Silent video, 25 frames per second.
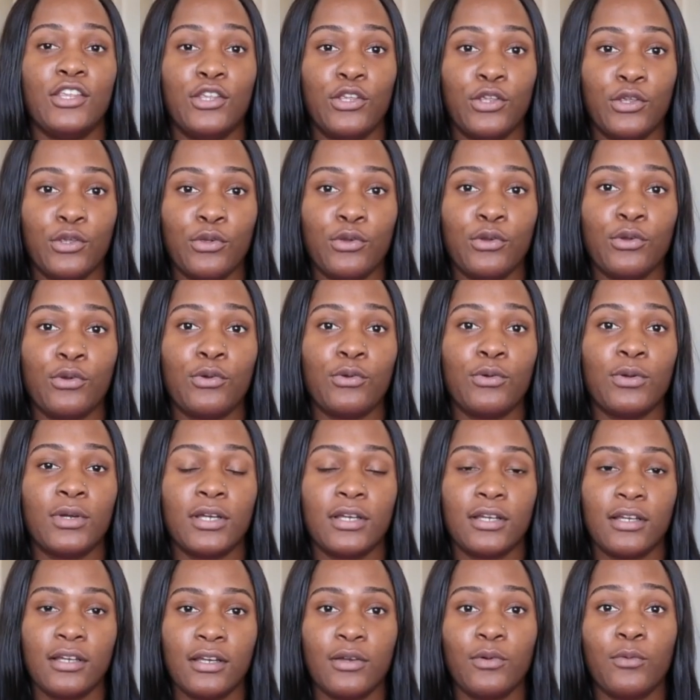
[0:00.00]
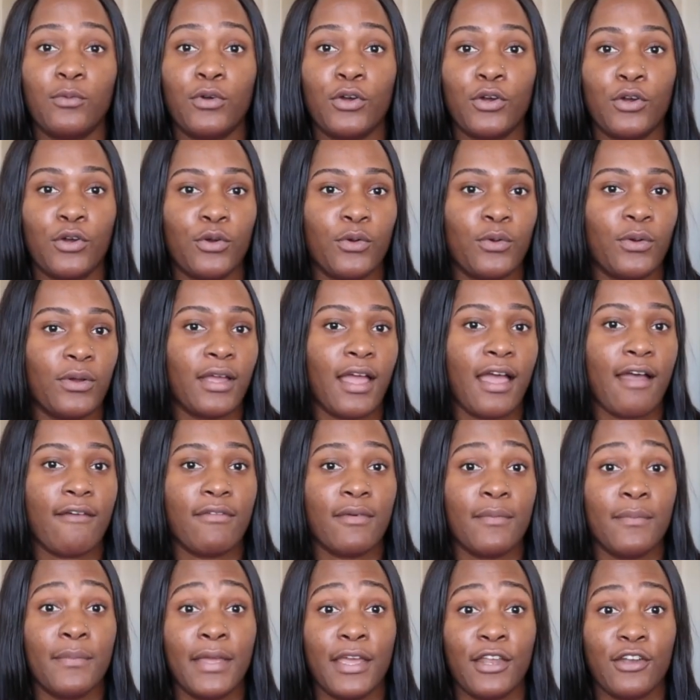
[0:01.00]
you will
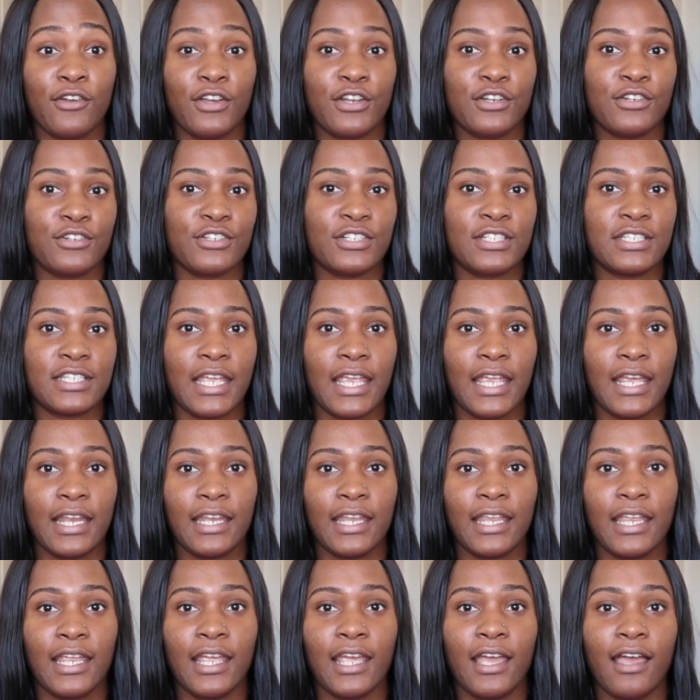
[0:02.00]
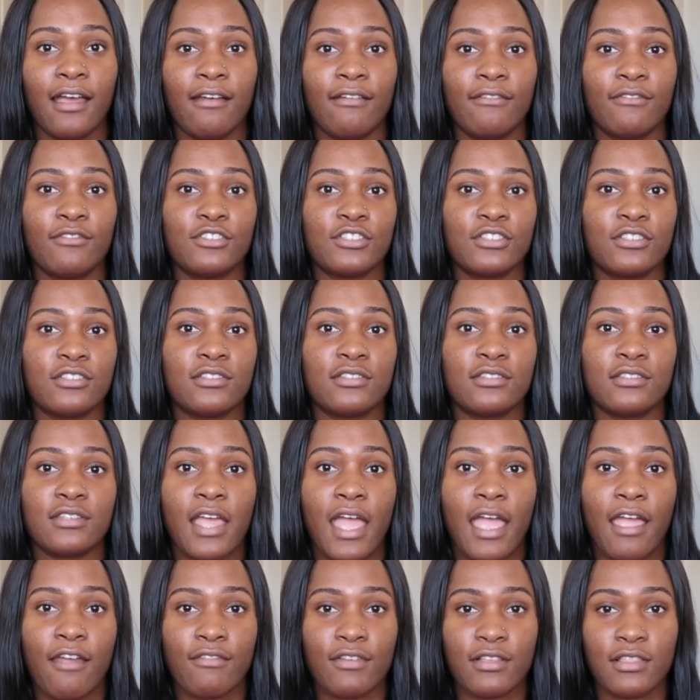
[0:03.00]
have a better understanding of just
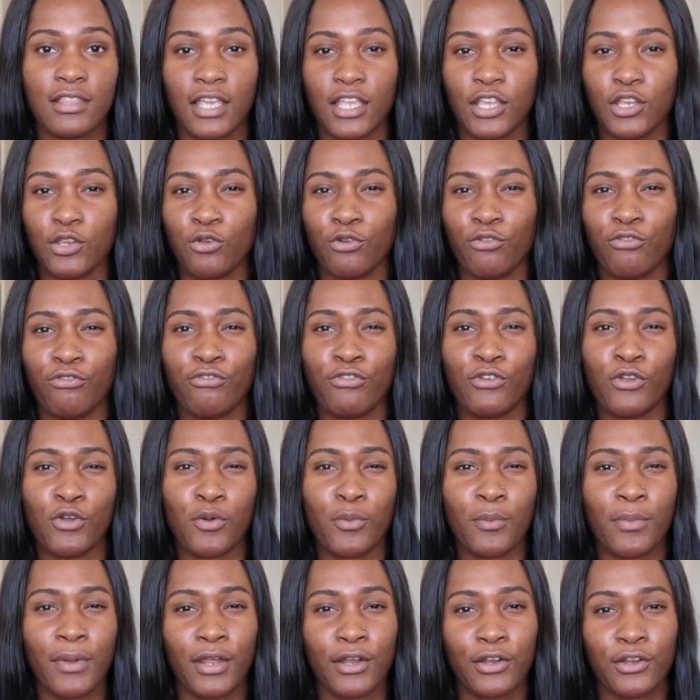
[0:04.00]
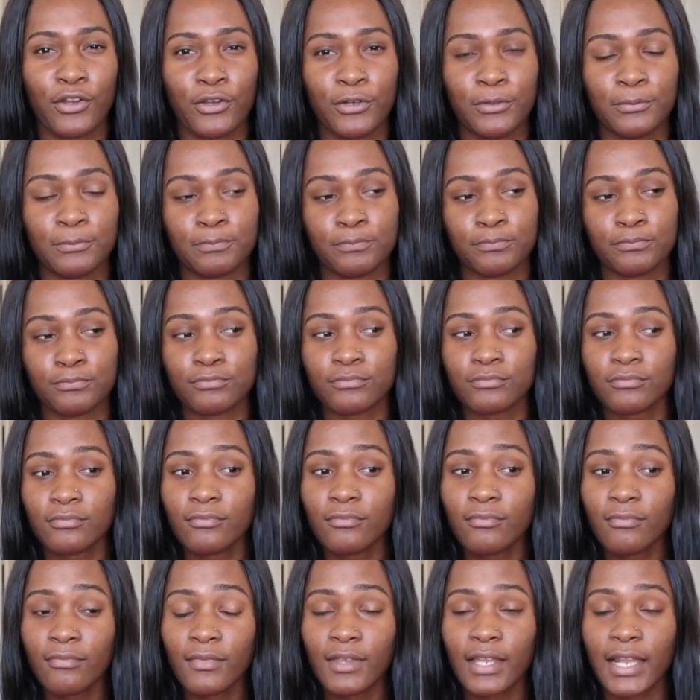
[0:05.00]
everything. You'll feel better,
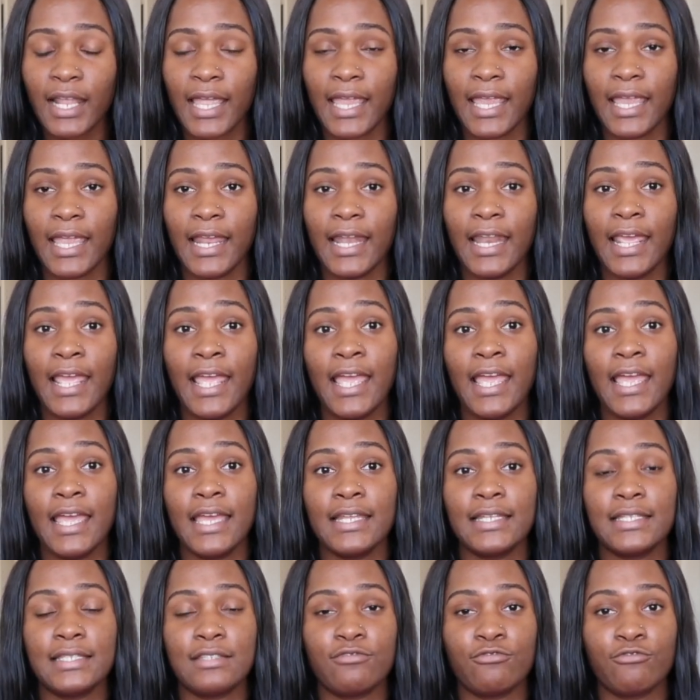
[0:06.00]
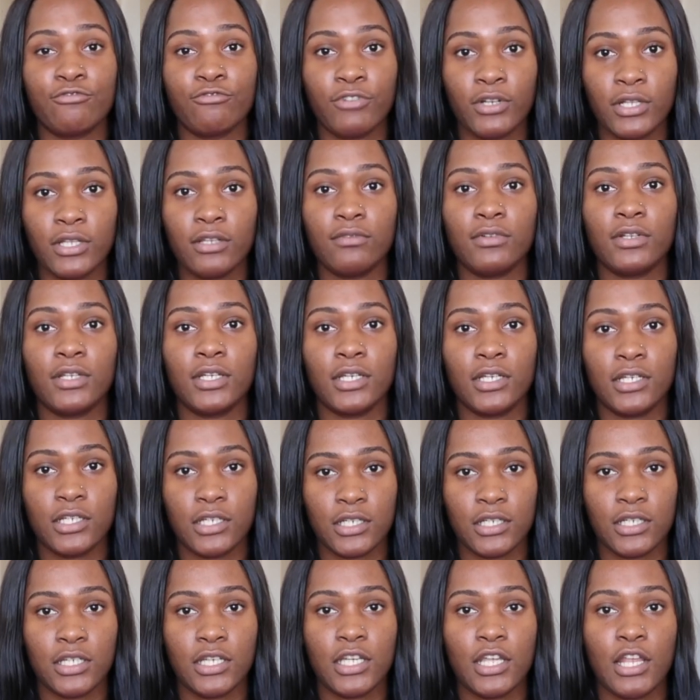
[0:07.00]
and it's really
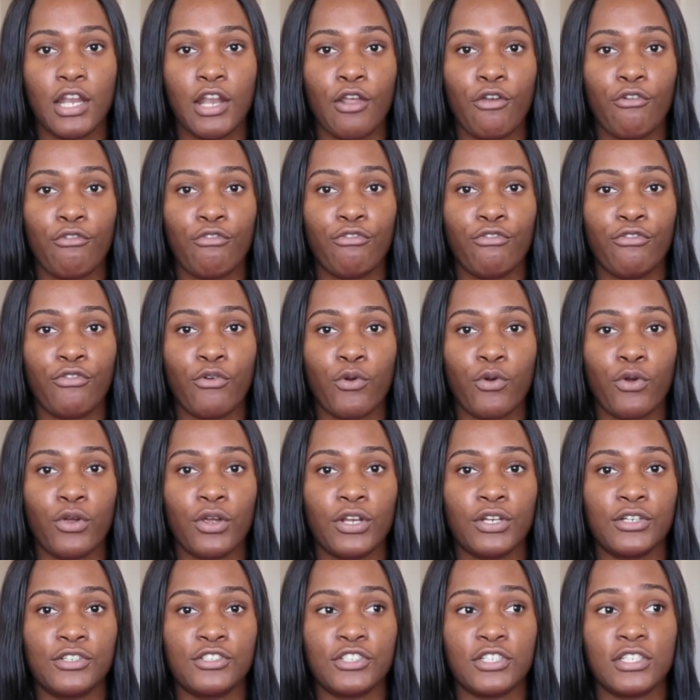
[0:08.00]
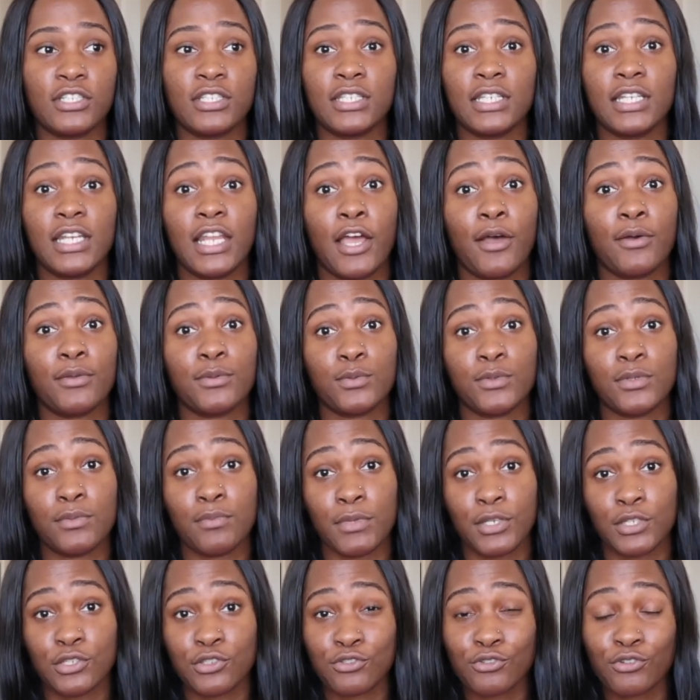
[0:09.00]
good for just, it helps with
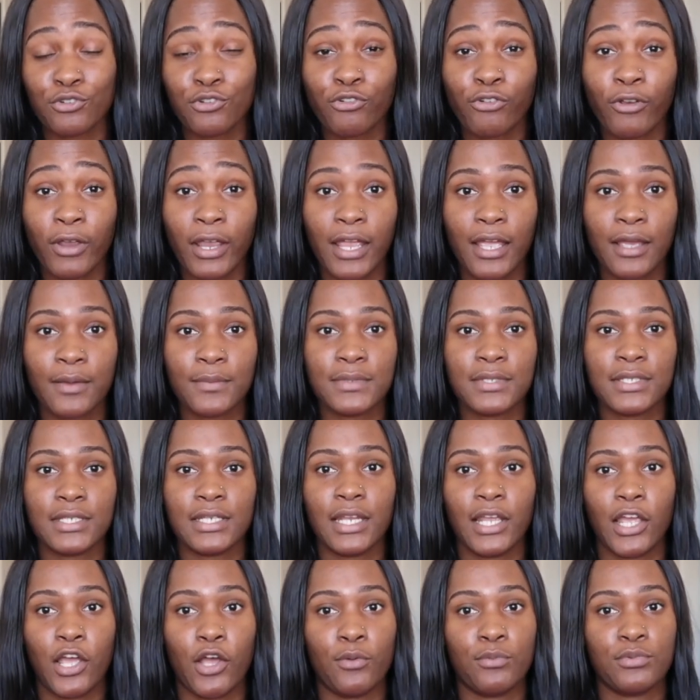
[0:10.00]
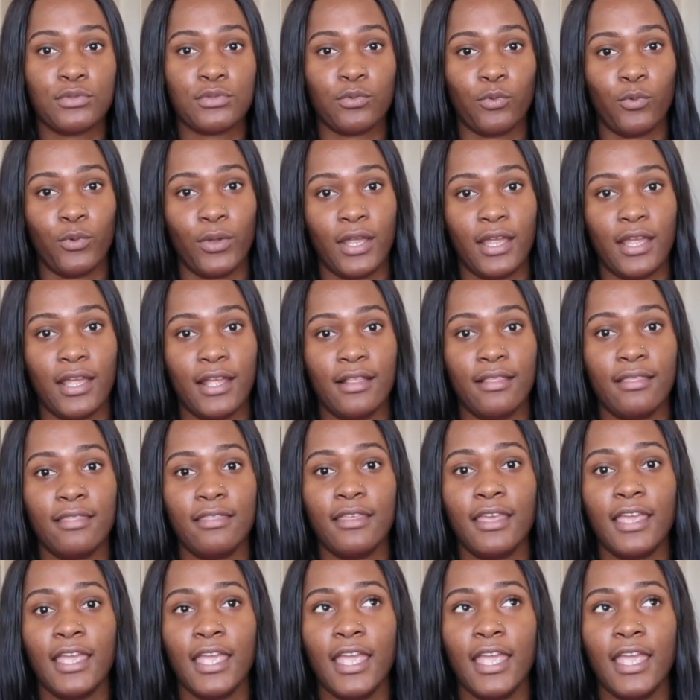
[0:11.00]
menstrual cramps, it helps with